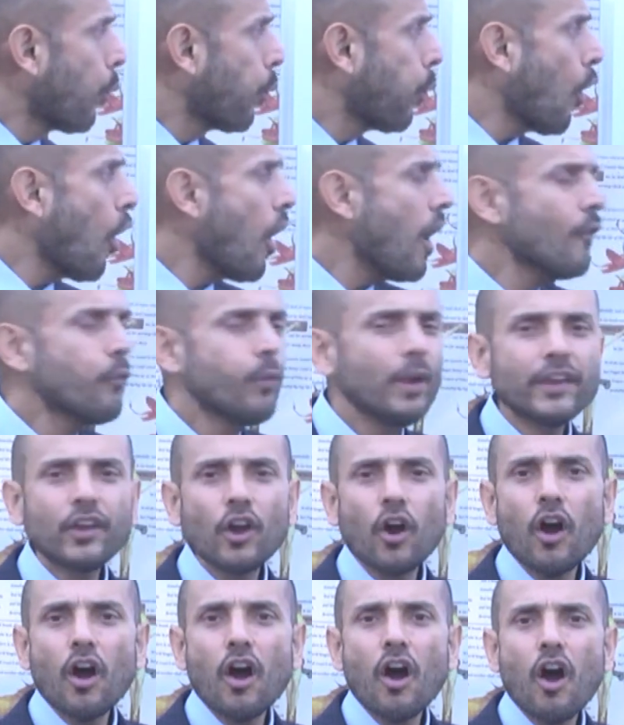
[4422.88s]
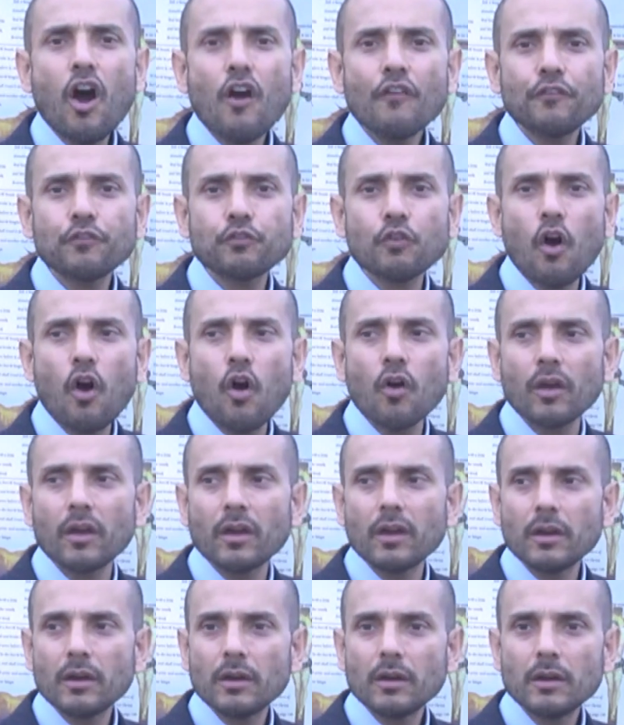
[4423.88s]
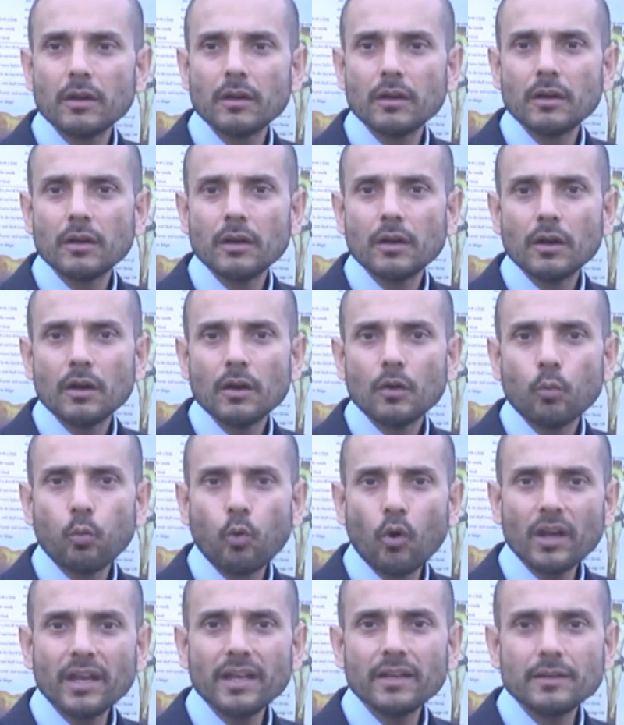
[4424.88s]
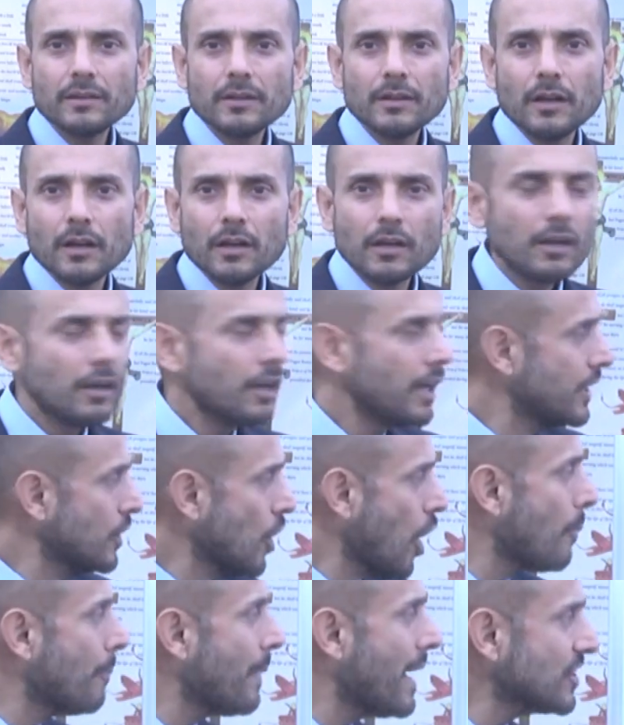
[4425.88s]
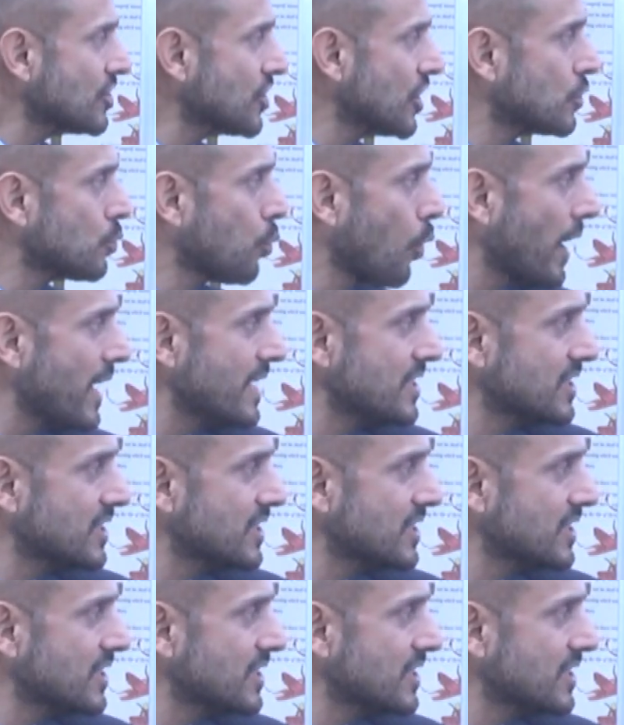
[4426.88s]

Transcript: What have we got half wrong? What in our message, what